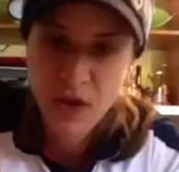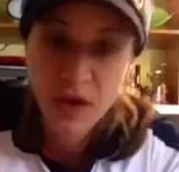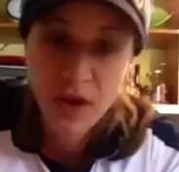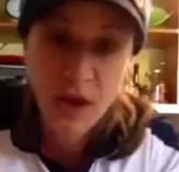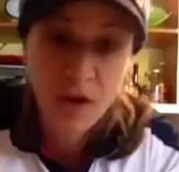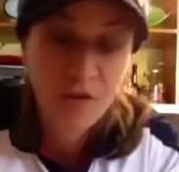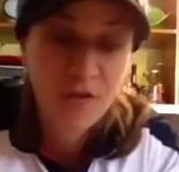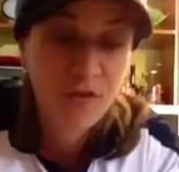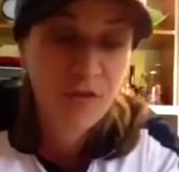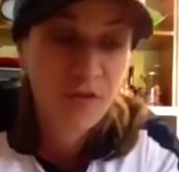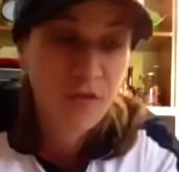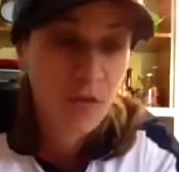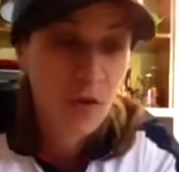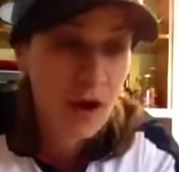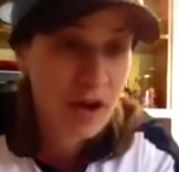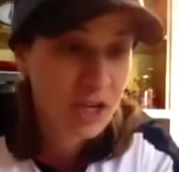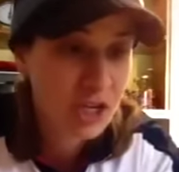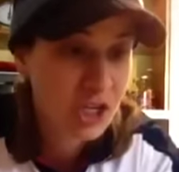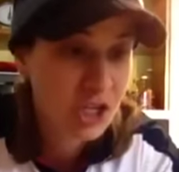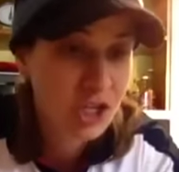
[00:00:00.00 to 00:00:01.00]
a, uh,
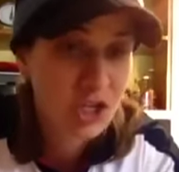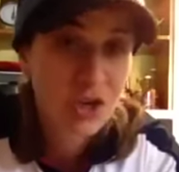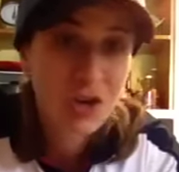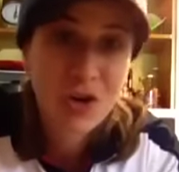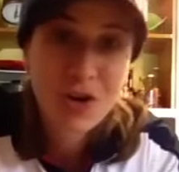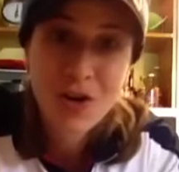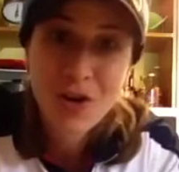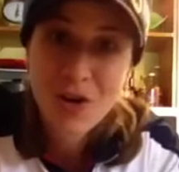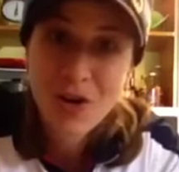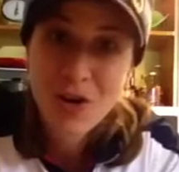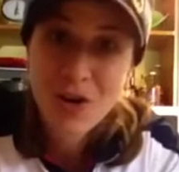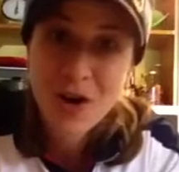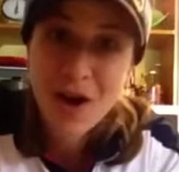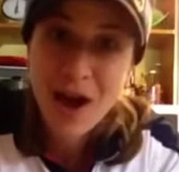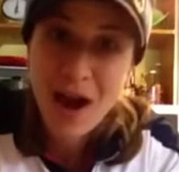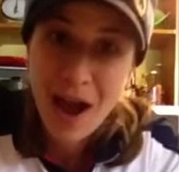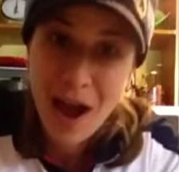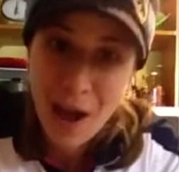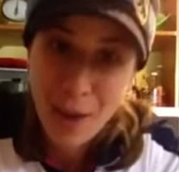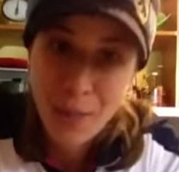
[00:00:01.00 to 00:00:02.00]
fresh
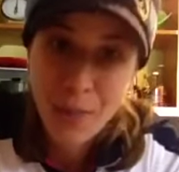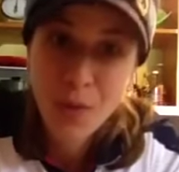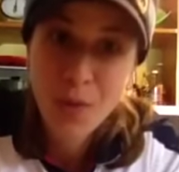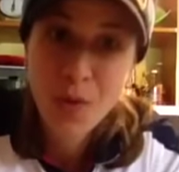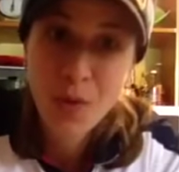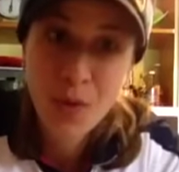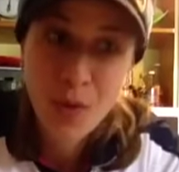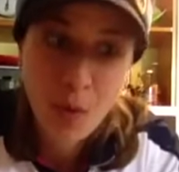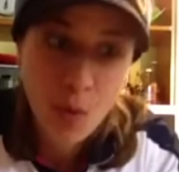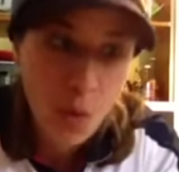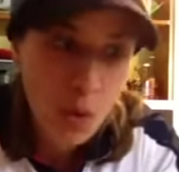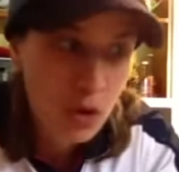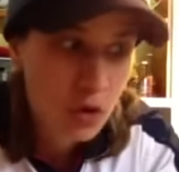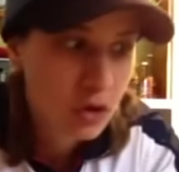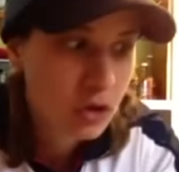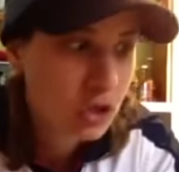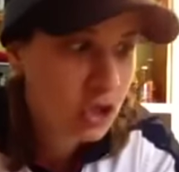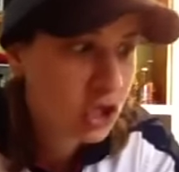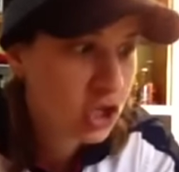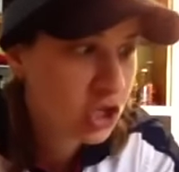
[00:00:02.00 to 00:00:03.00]
apple
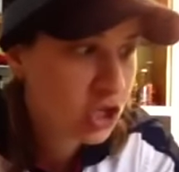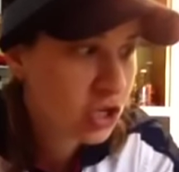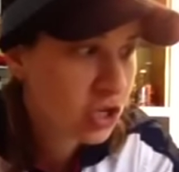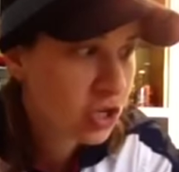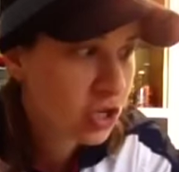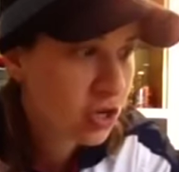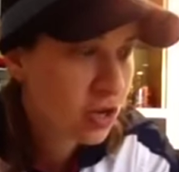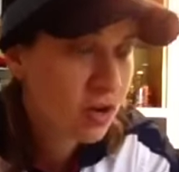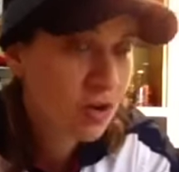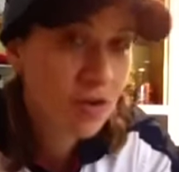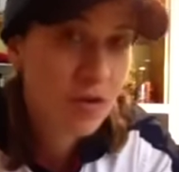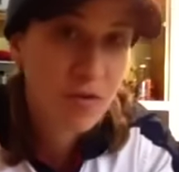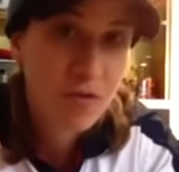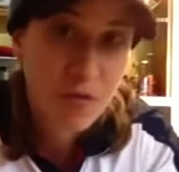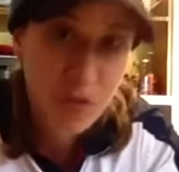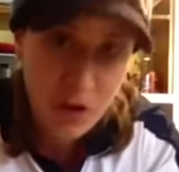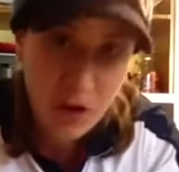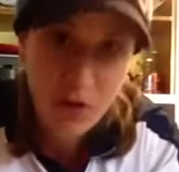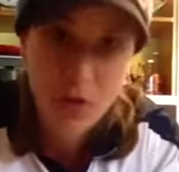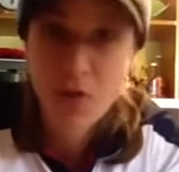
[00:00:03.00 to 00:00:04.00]
orange
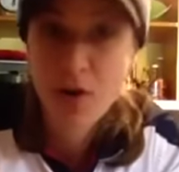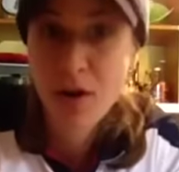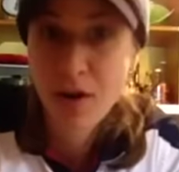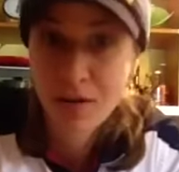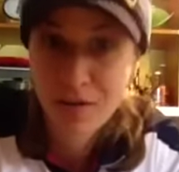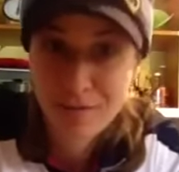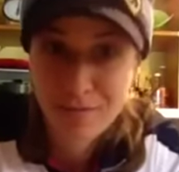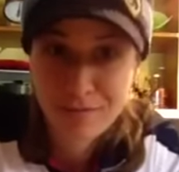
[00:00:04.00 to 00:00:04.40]
vinaigrette.